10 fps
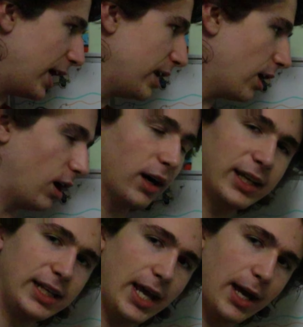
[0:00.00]

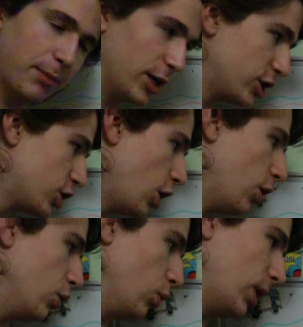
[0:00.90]
NREM
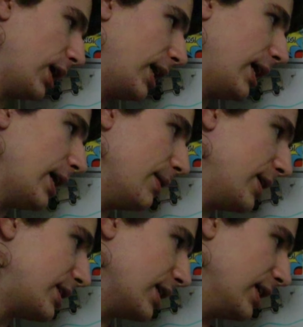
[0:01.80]
2.
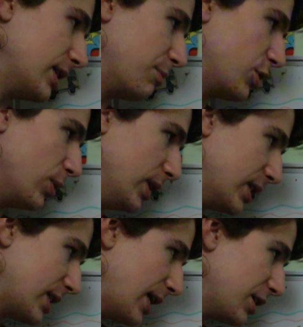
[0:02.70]
This is
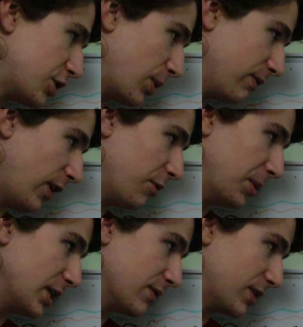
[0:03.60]
between 10 to 25
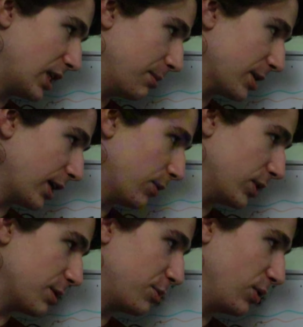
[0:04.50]
minutes of the sleep cycle,
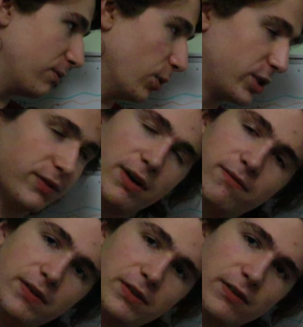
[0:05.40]
which is between
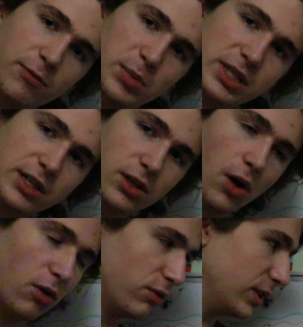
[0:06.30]
45 and 55%
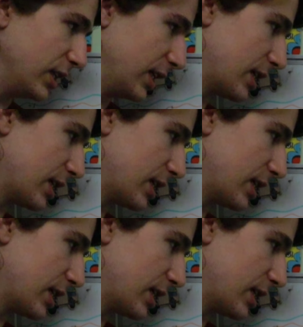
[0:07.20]
of the